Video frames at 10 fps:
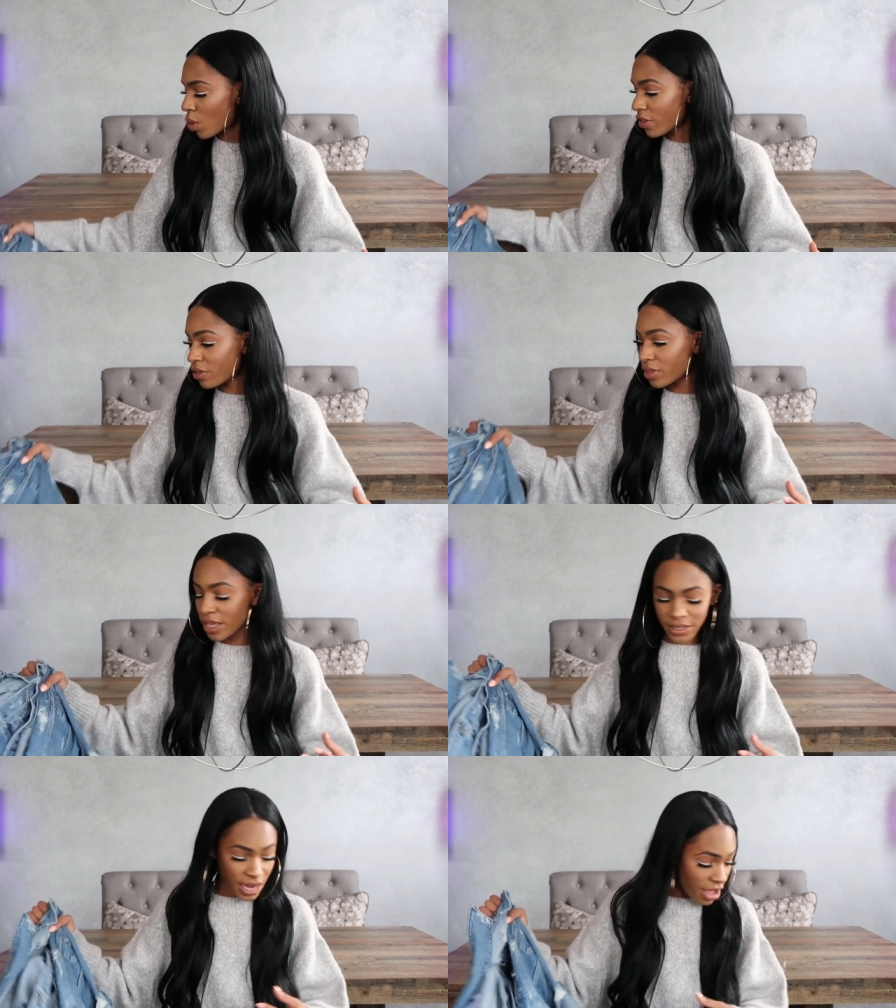one of the
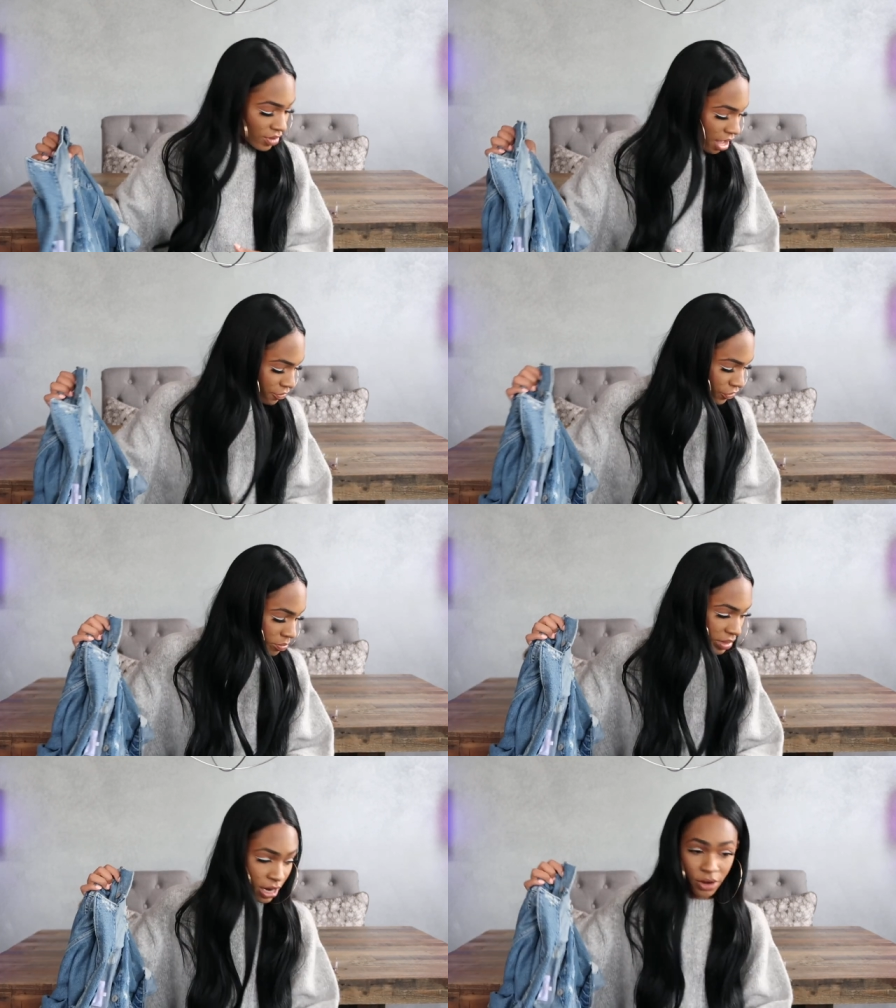things that I've gotten
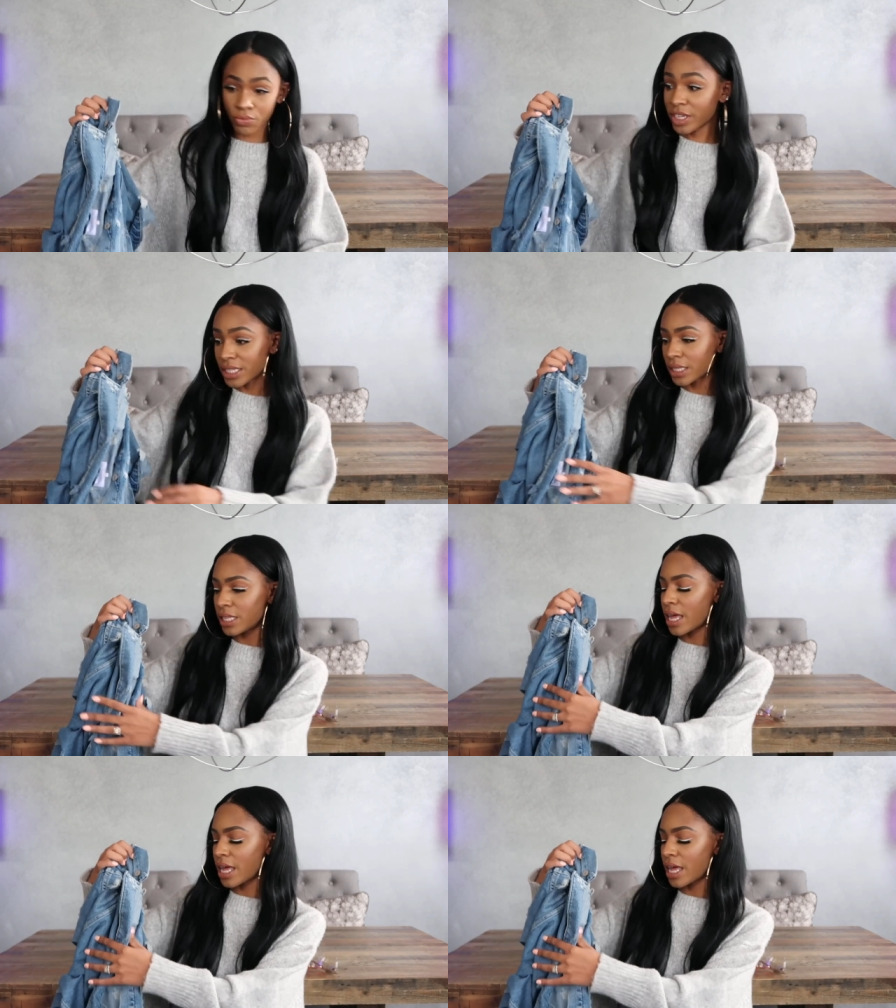from there recently